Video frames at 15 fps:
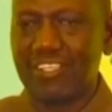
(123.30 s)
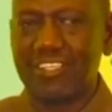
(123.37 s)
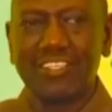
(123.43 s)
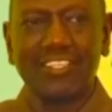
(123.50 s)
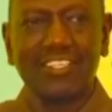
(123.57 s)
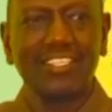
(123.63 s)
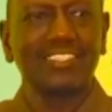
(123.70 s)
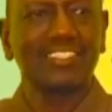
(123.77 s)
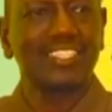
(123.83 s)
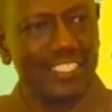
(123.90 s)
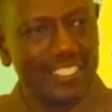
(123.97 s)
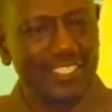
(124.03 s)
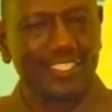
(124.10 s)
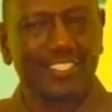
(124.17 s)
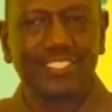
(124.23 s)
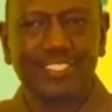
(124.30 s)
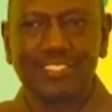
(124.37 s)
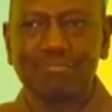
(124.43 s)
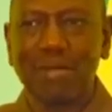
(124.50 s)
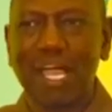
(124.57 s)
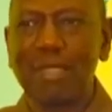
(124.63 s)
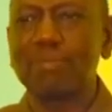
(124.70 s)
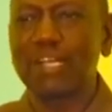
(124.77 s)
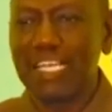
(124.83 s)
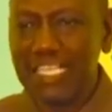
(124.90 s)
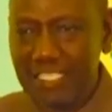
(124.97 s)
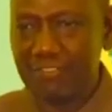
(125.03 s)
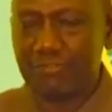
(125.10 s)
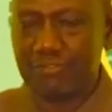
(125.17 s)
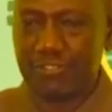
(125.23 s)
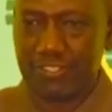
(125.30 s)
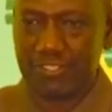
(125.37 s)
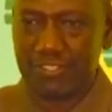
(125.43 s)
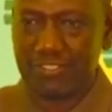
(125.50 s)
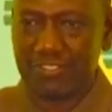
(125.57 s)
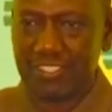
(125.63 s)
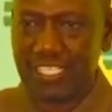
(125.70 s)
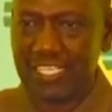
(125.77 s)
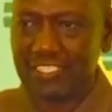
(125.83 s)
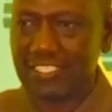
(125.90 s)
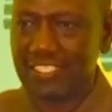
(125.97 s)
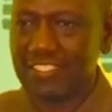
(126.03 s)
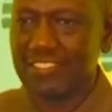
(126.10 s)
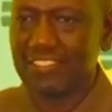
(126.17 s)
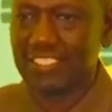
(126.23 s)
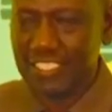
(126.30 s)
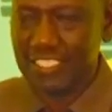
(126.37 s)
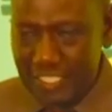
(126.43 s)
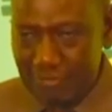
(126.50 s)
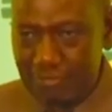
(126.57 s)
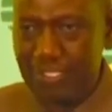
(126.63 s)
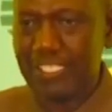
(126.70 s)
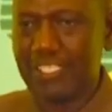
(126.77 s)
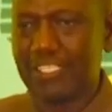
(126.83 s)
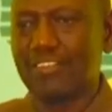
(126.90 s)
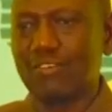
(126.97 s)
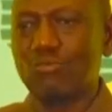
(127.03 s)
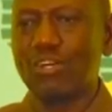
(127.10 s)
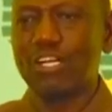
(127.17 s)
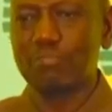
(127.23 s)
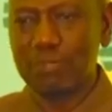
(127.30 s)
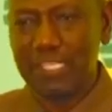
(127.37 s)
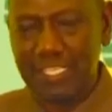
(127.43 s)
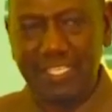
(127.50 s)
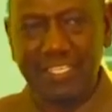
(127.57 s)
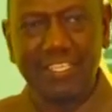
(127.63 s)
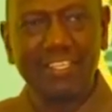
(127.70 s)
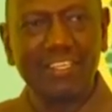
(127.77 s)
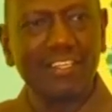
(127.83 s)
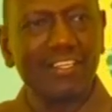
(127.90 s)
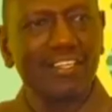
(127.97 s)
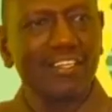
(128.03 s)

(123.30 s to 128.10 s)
It is my belief that TDB will be